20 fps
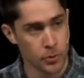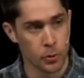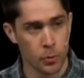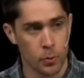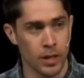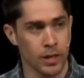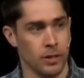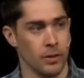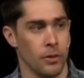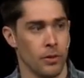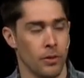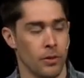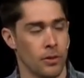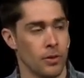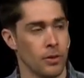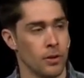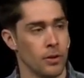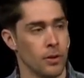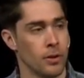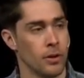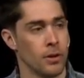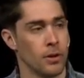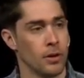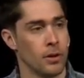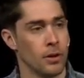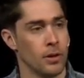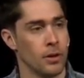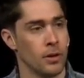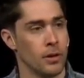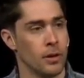or wealth.
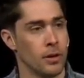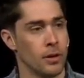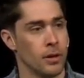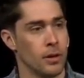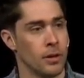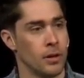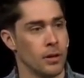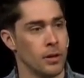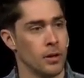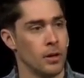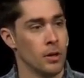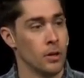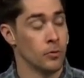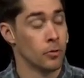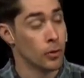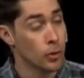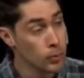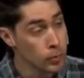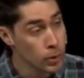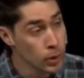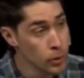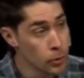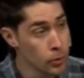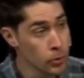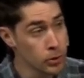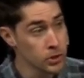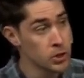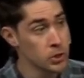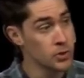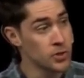For
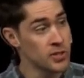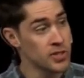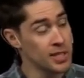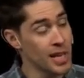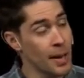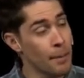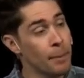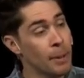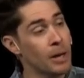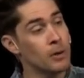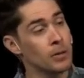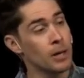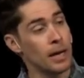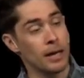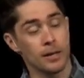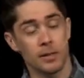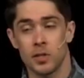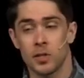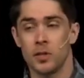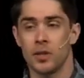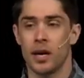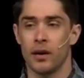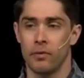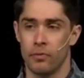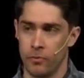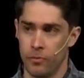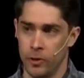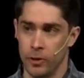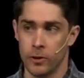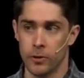Ruth to step out onto that
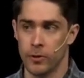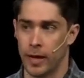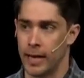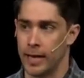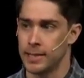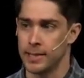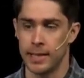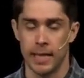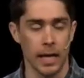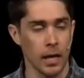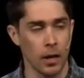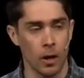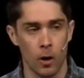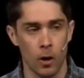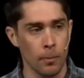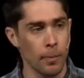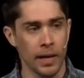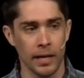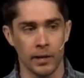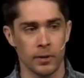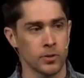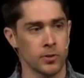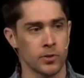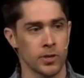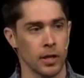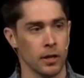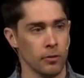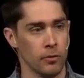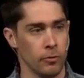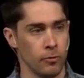field that day all by
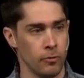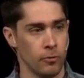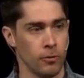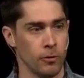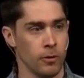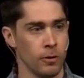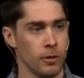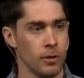herself